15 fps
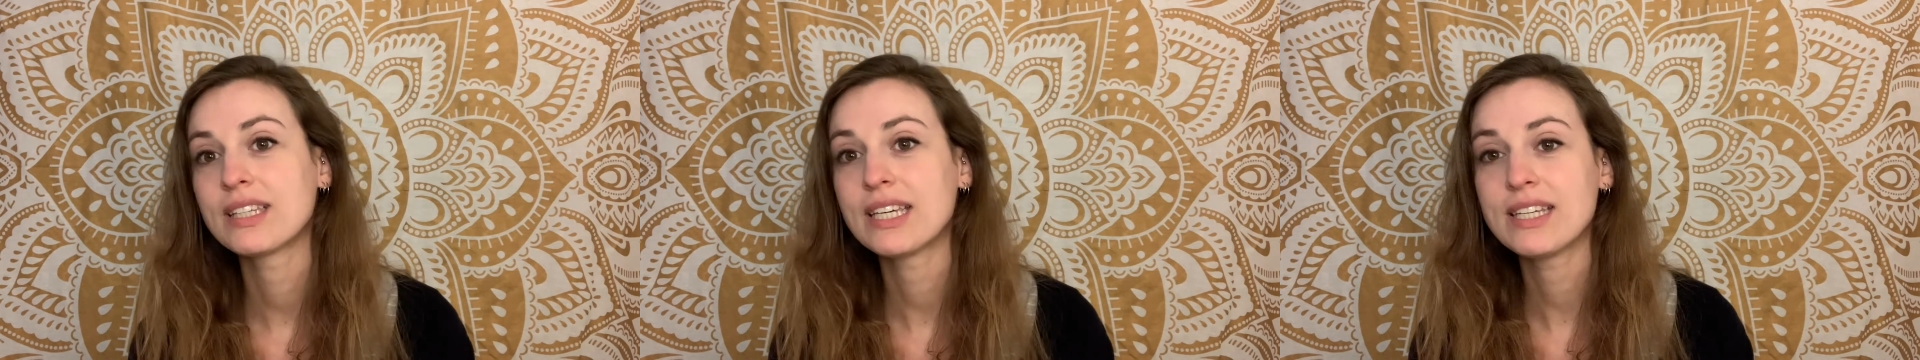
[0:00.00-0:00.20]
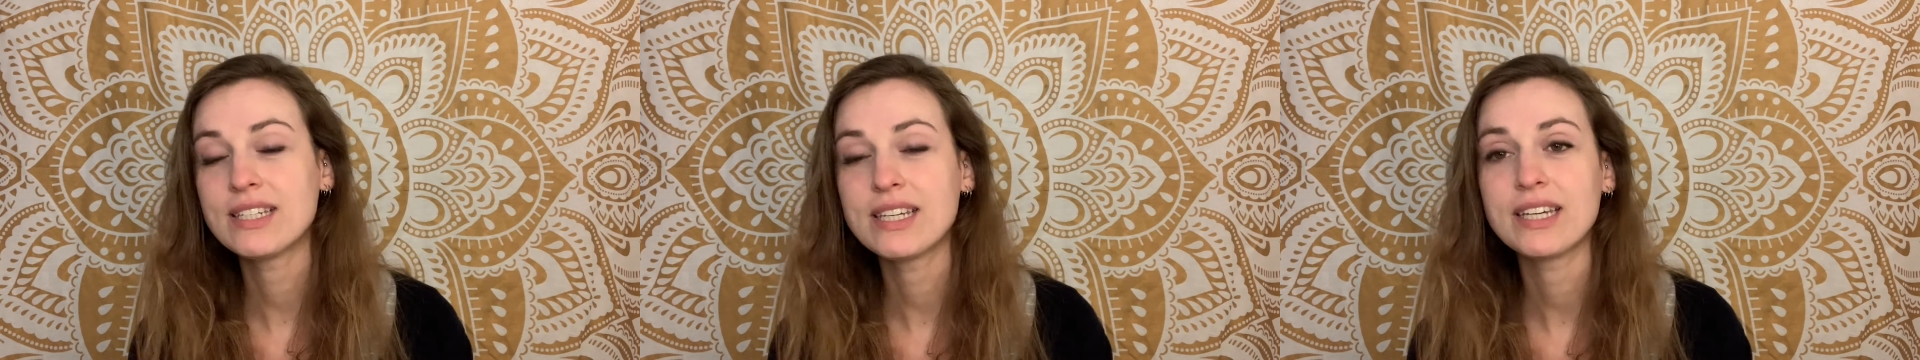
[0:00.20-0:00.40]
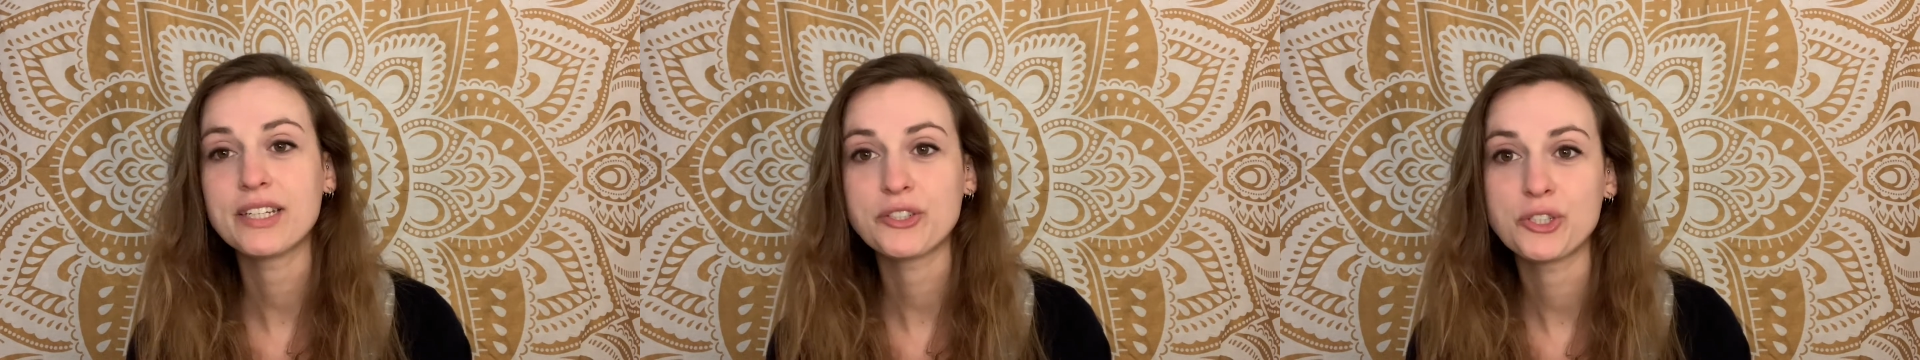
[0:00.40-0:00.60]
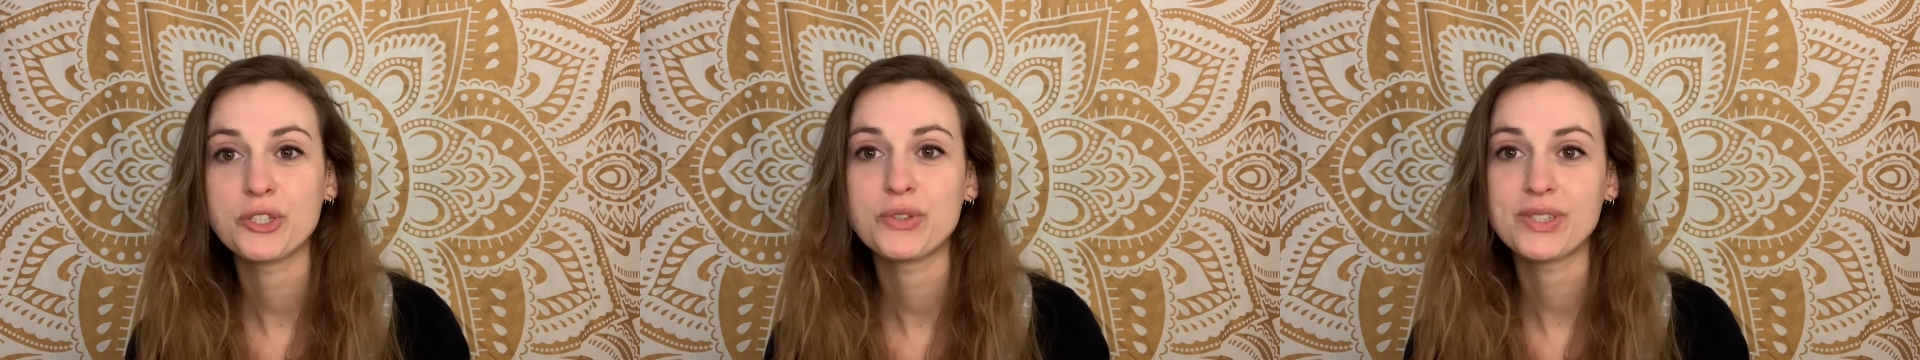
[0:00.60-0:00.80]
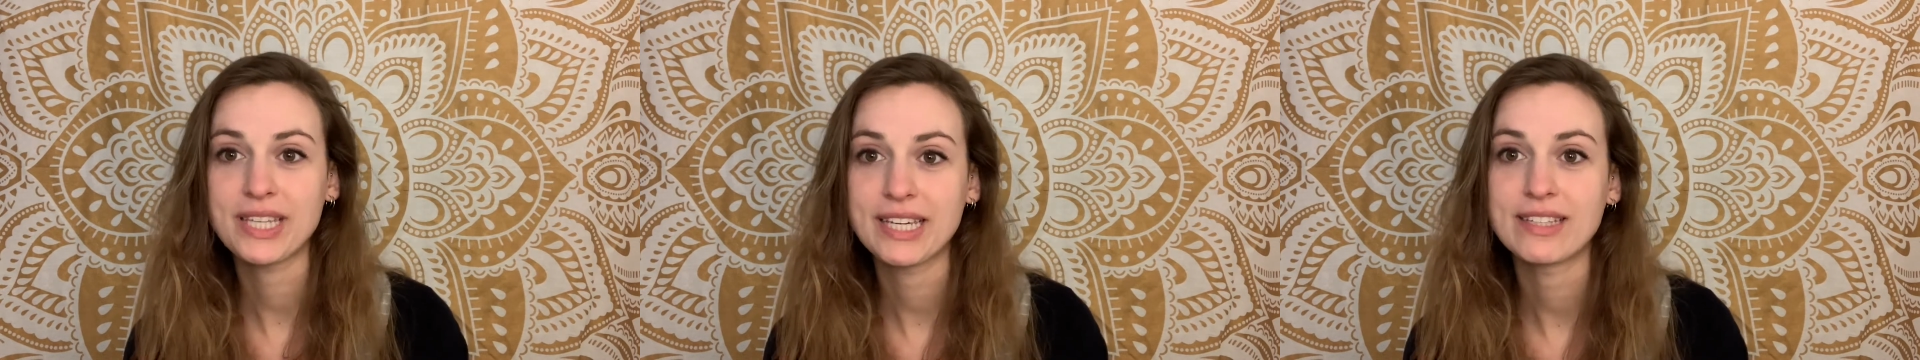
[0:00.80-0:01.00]
Kidney
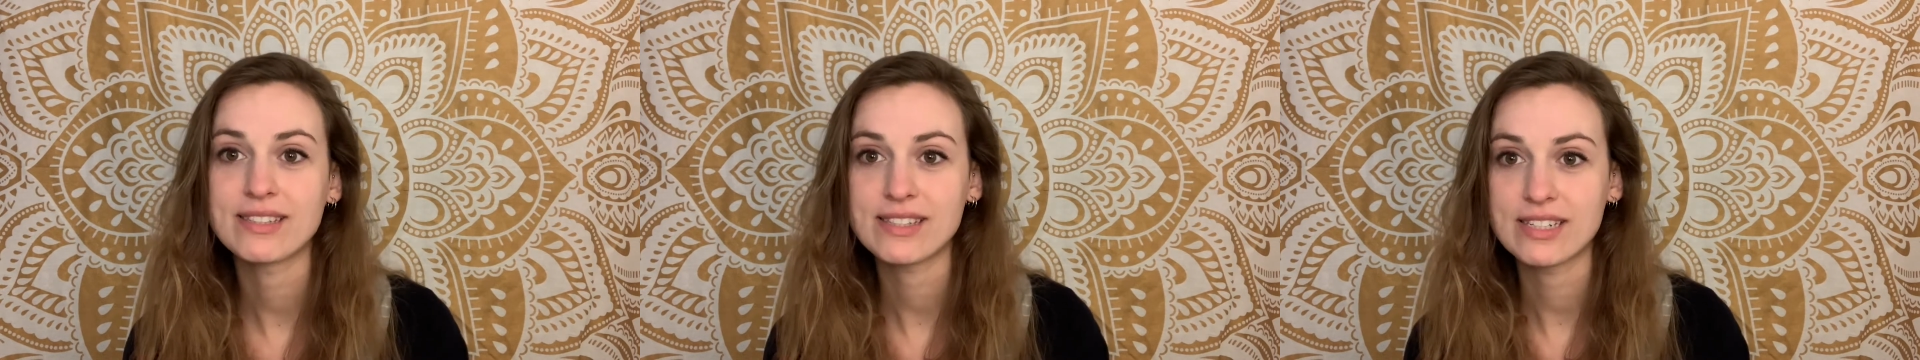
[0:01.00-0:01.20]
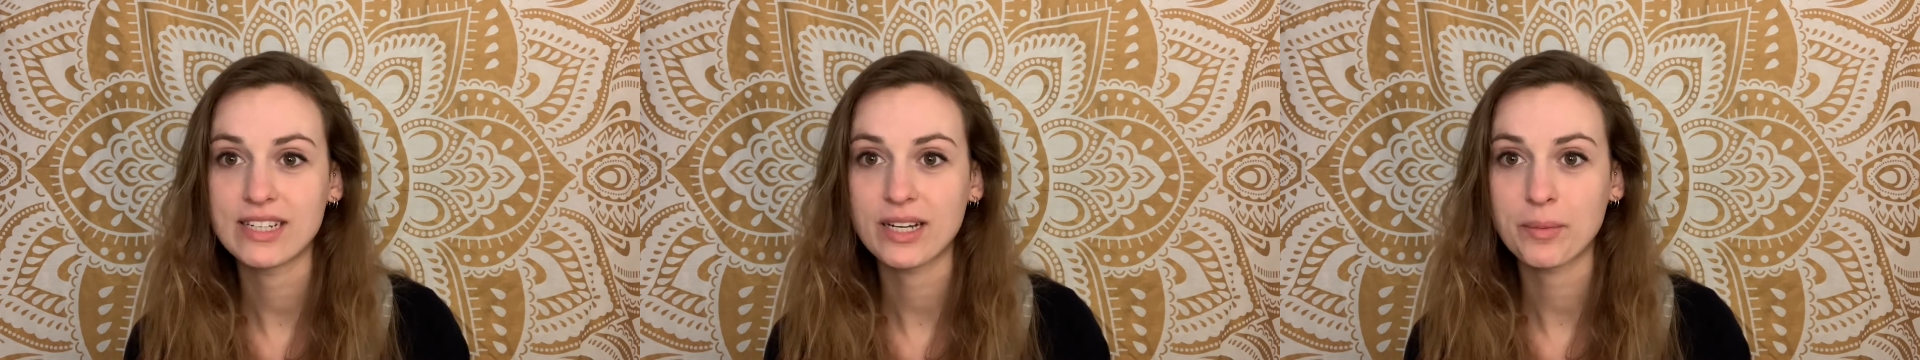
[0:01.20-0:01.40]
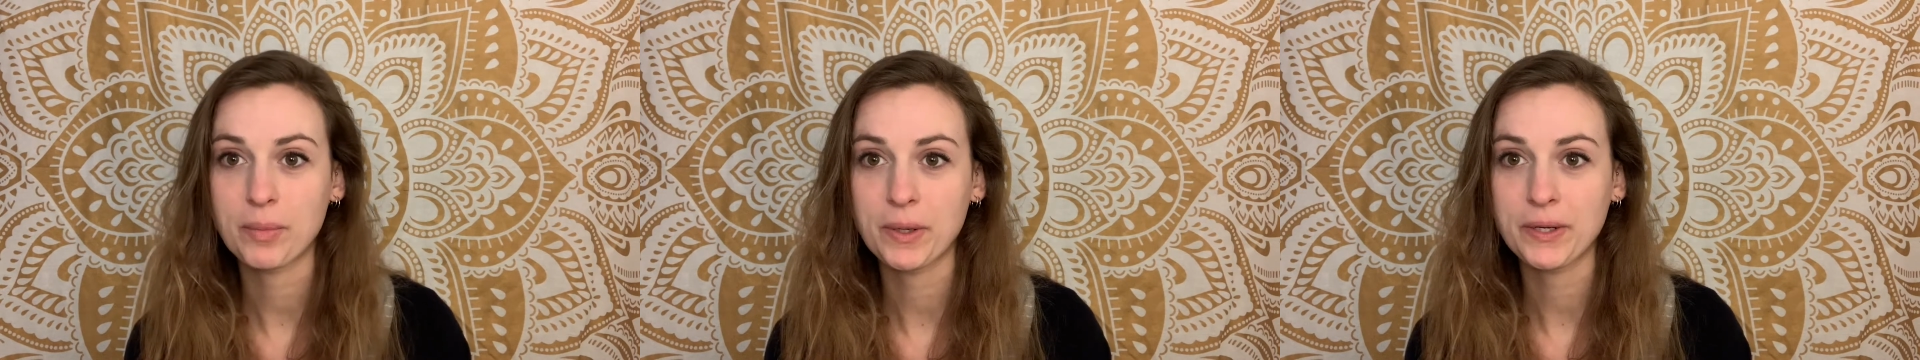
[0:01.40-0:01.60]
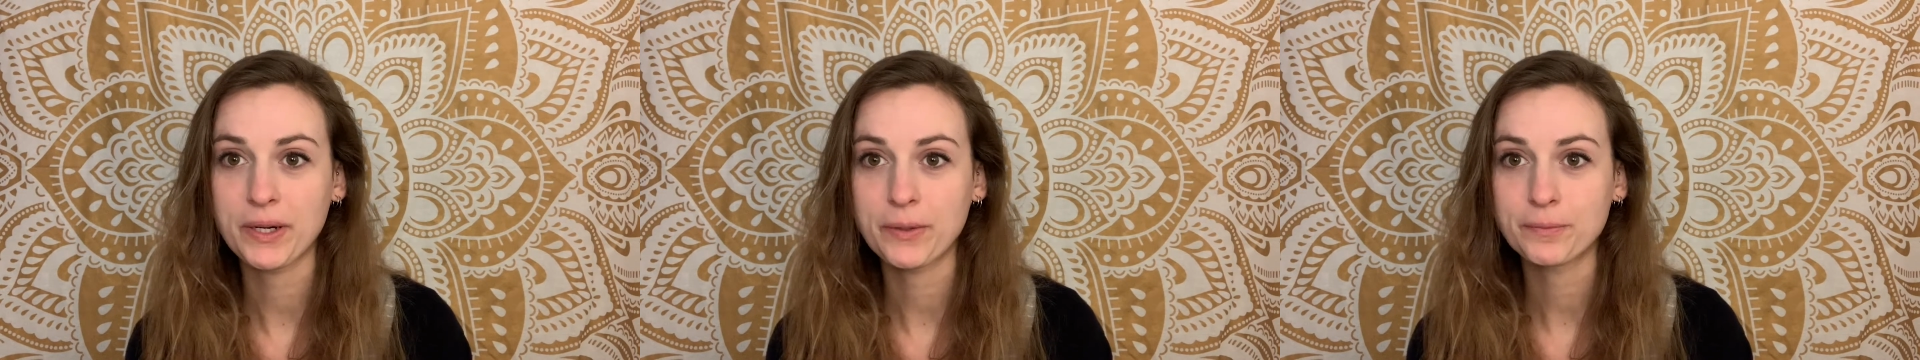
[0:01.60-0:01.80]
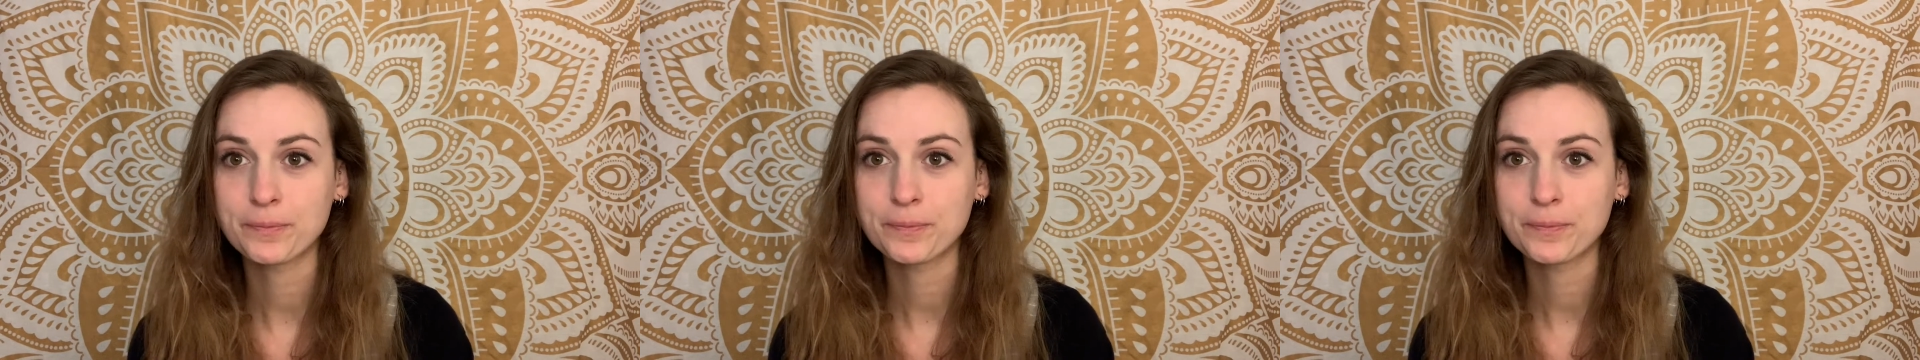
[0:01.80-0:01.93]
issues can sneak up on you.